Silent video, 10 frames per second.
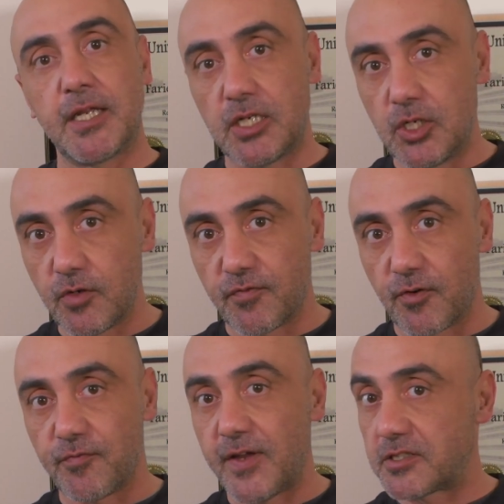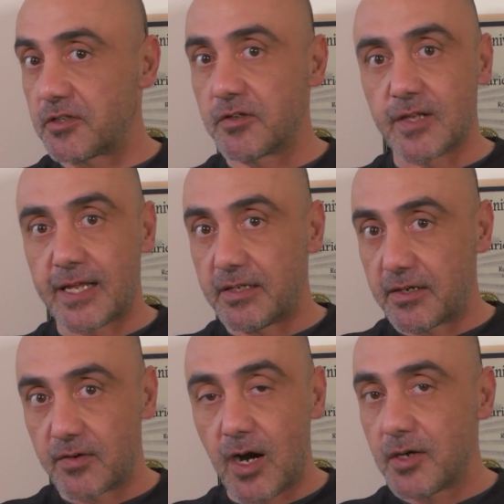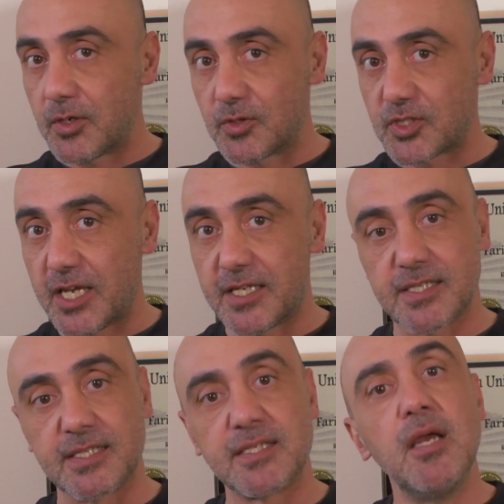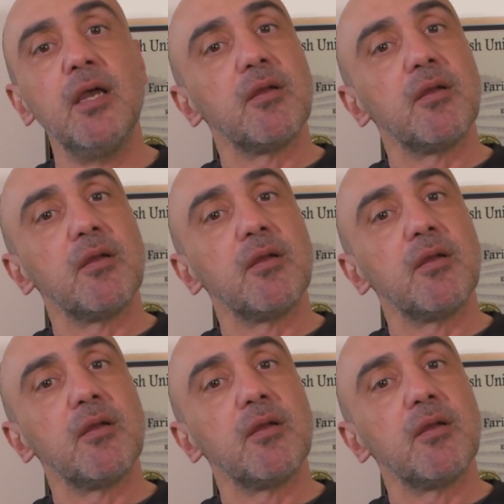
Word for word: They look for fentanyl, and there are those cases.